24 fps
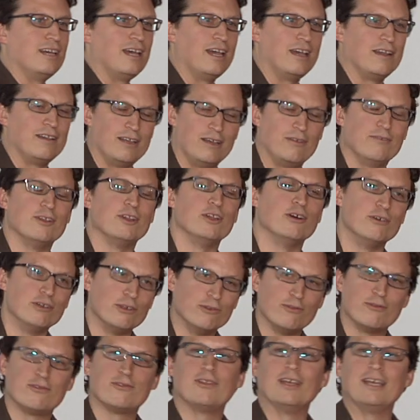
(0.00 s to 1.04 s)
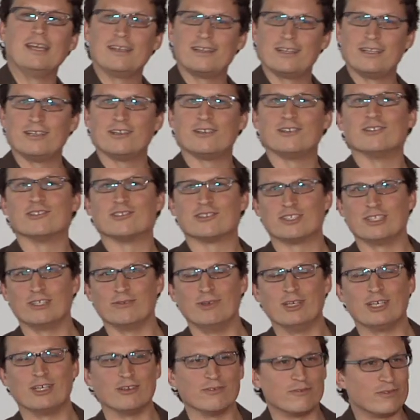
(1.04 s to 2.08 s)
And even though you'd think that
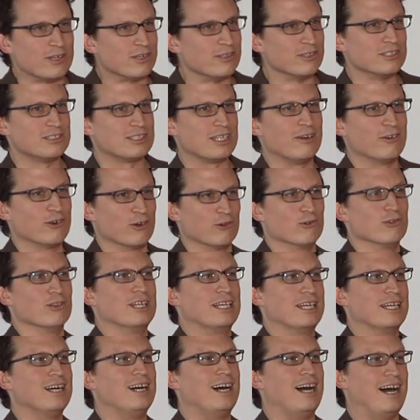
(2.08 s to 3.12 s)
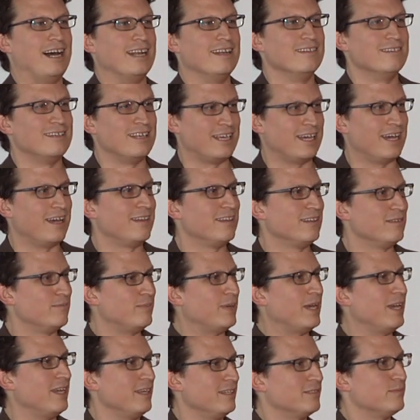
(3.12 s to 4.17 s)
we could have figured this out early on, they had the
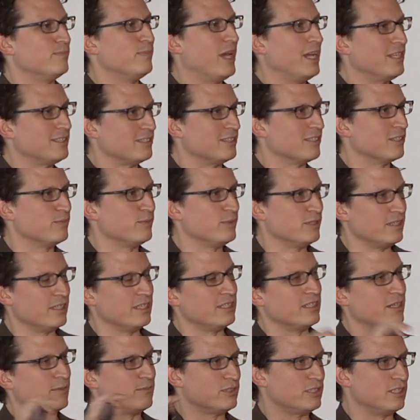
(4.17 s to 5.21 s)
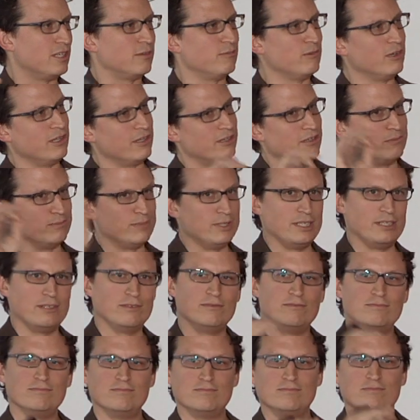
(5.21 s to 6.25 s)
basics, but they kept saying, well, it'll be
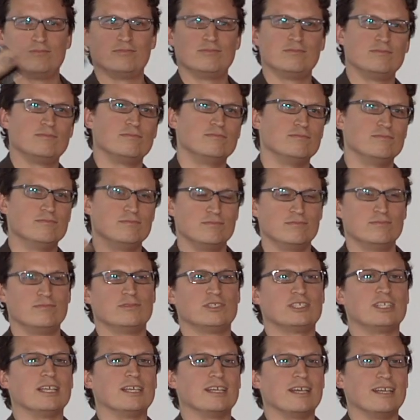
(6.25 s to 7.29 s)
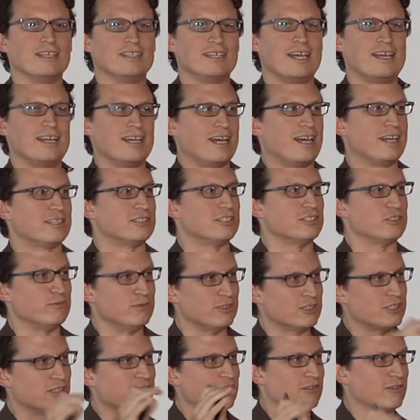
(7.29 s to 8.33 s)
syncing data access. And we
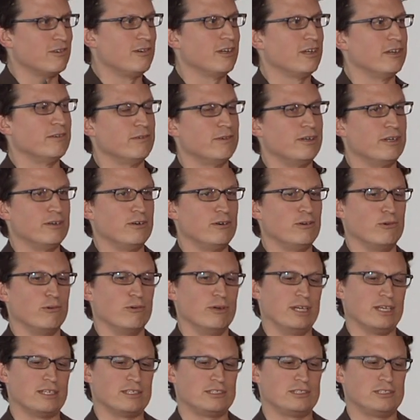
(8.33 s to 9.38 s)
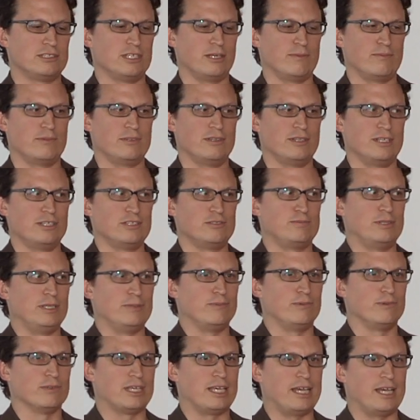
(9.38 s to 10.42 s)
started drawing it and we went, oh, except these
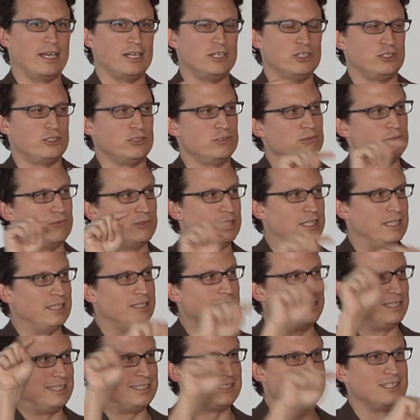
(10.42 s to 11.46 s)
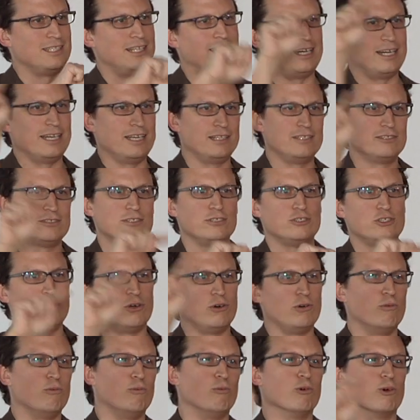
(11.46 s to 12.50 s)
people can't do these lines
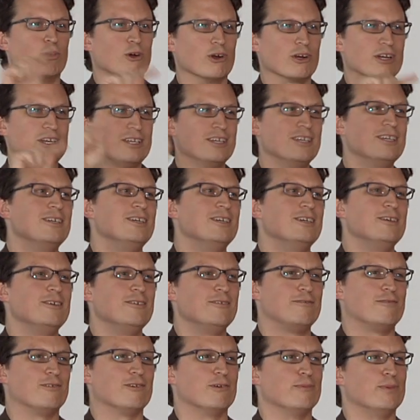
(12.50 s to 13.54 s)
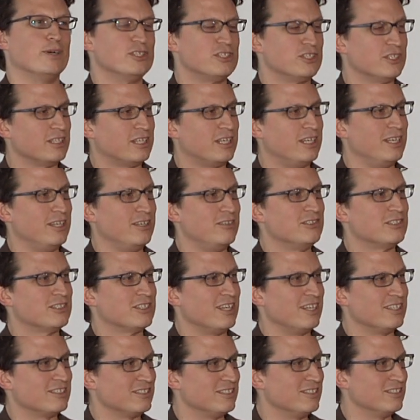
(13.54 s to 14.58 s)
don't work for a bunch of the key use
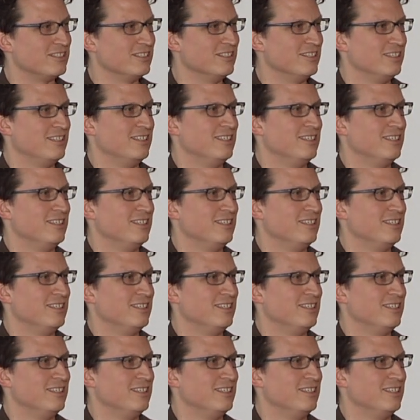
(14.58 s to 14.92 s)
cases.